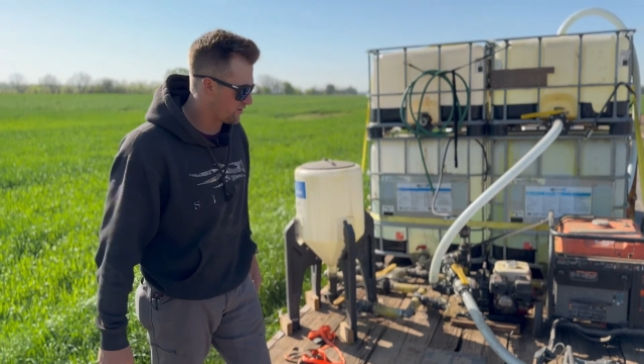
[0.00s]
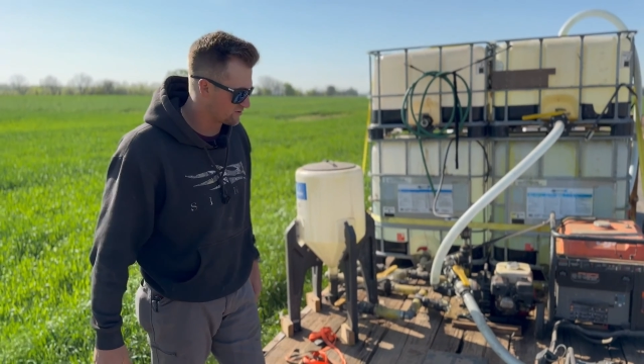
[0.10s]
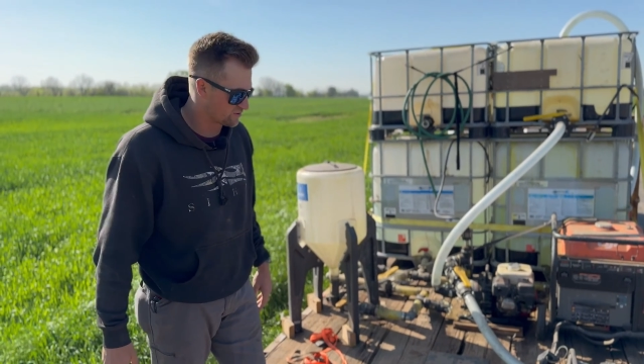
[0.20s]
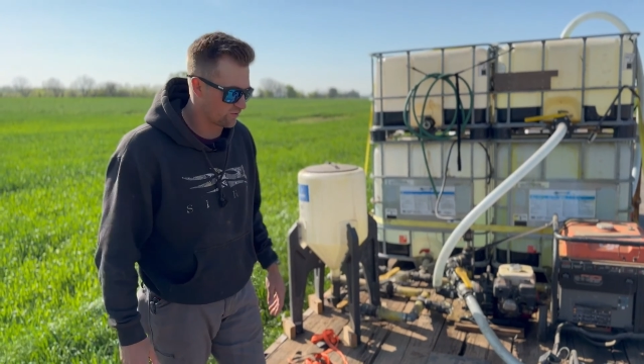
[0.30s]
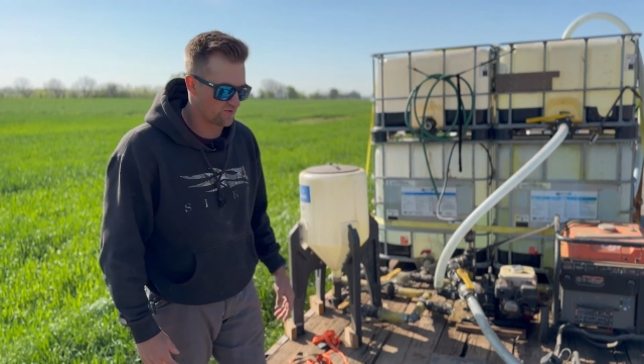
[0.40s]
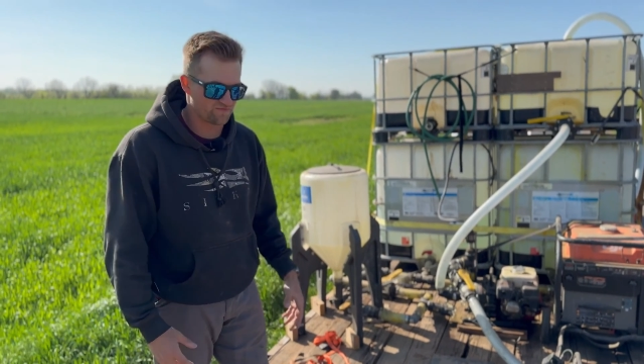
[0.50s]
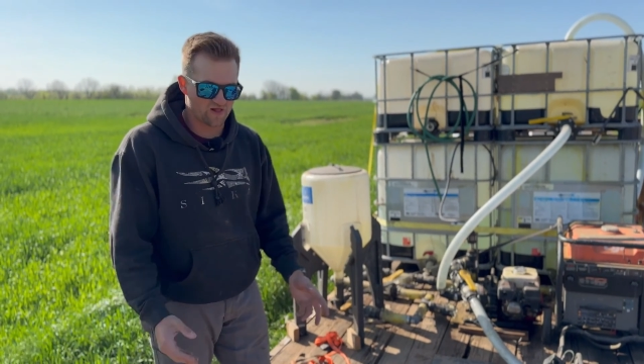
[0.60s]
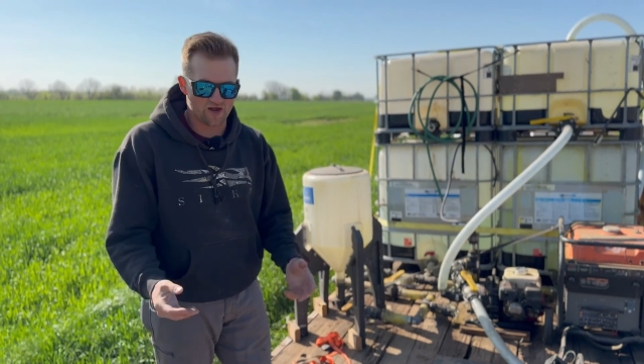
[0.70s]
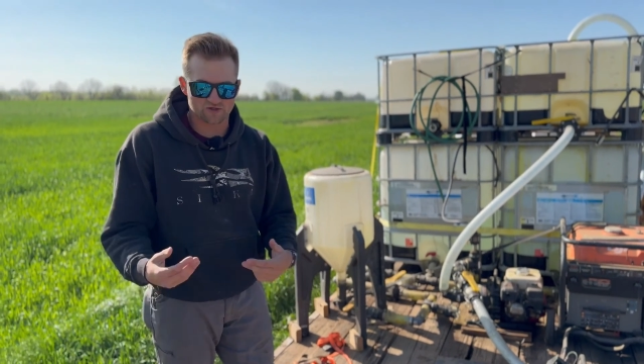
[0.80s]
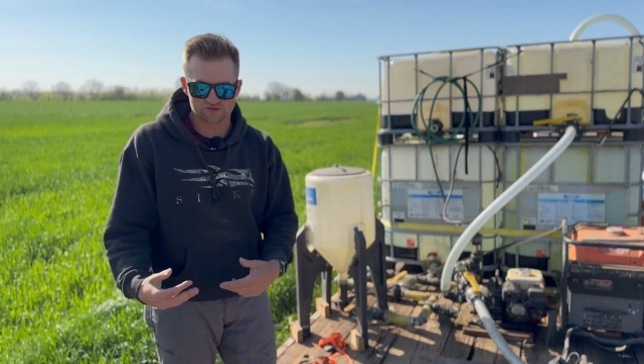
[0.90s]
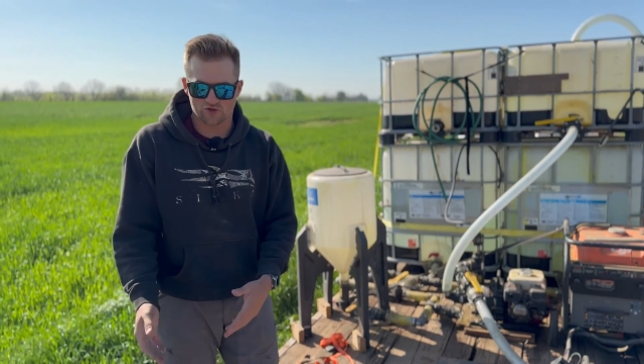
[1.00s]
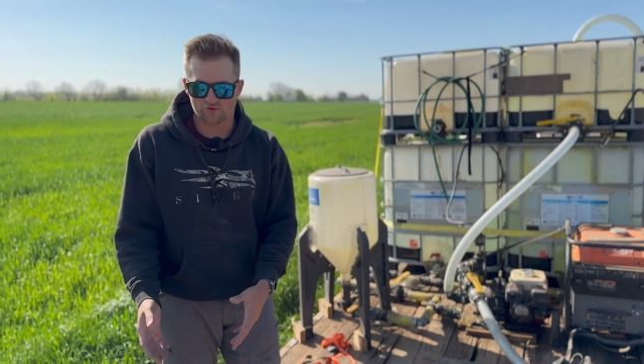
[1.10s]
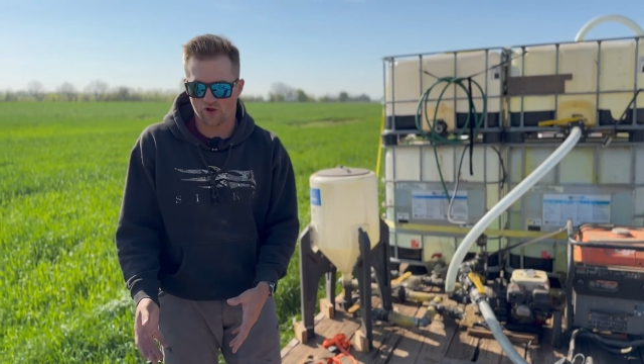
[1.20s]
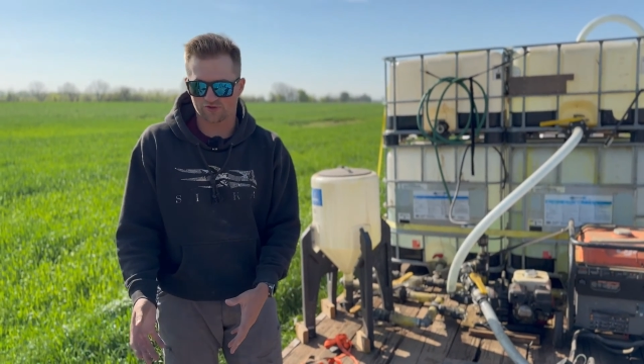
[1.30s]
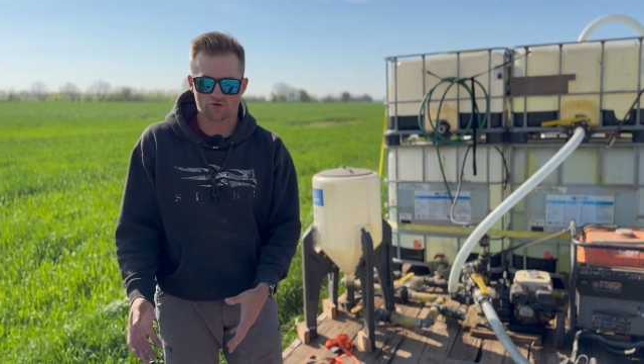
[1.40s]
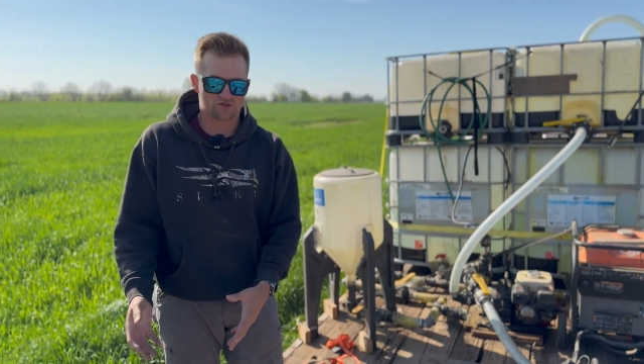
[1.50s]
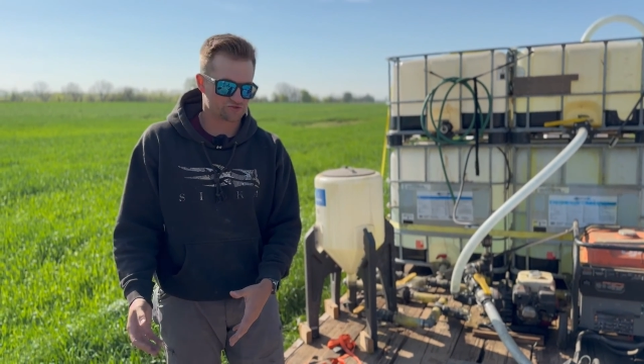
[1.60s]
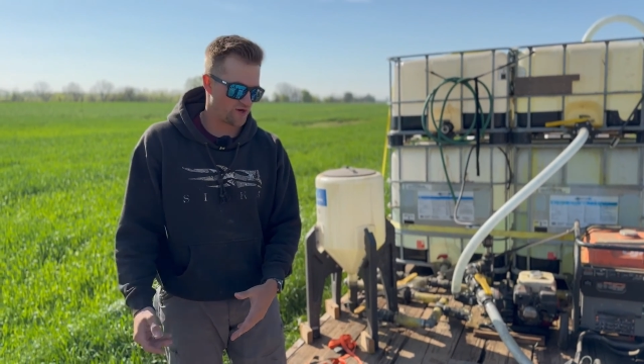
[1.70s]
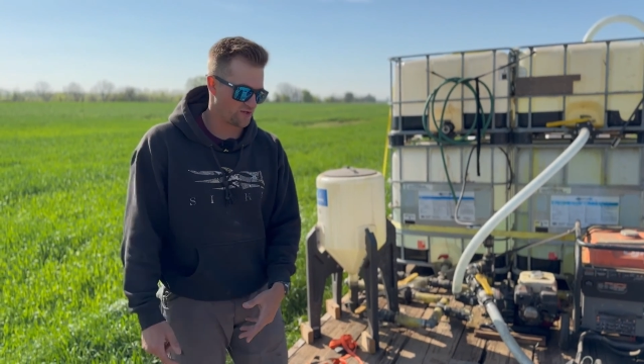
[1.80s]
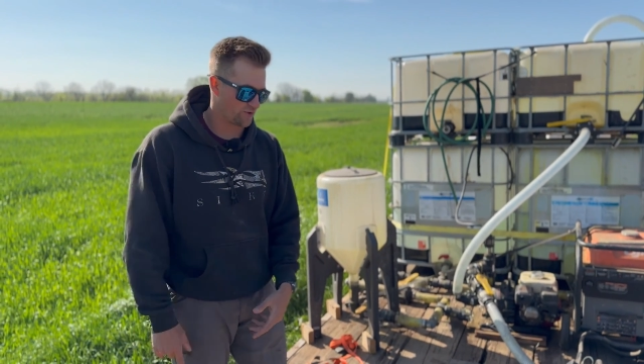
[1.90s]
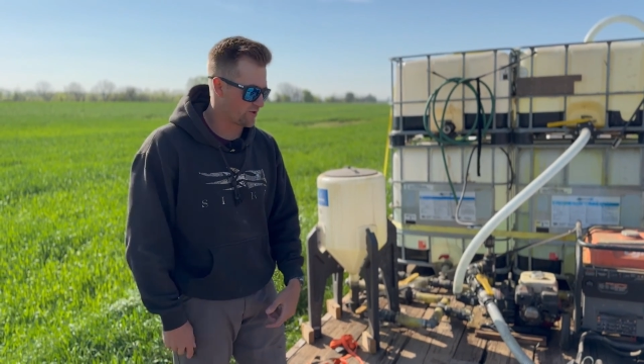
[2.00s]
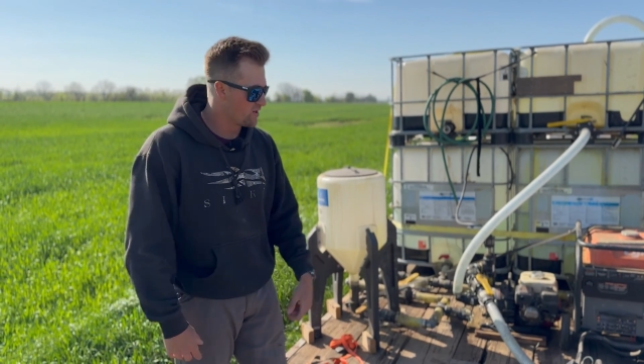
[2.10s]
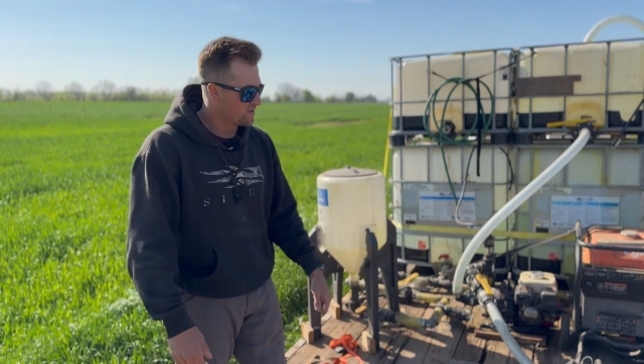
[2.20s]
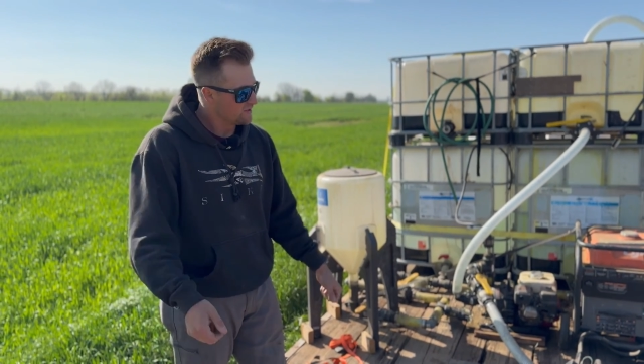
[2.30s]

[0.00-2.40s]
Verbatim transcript: here. So we fly our drone onto our trailer,